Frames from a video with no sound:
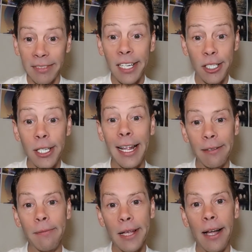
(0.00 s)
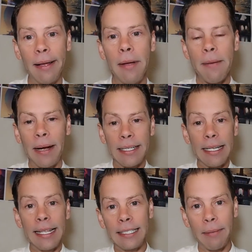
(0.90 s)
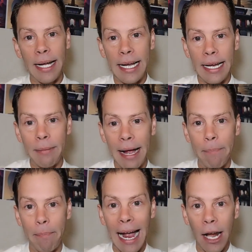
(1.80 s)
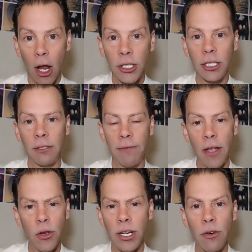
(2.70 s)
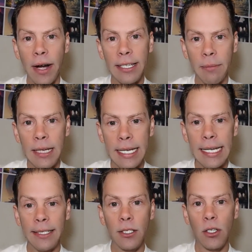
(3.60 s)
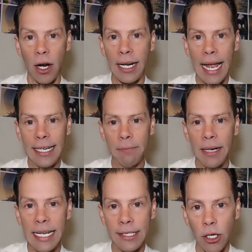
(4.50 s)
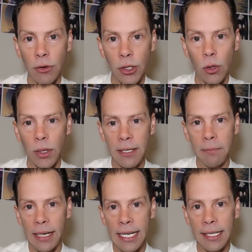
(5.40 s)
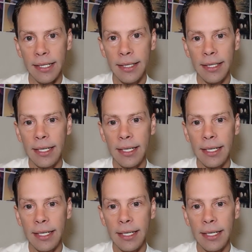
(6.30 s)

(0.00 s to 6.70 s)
But the thing is, my biological father, who didn't raise me, he's got land in Belize, got a resort in Belize.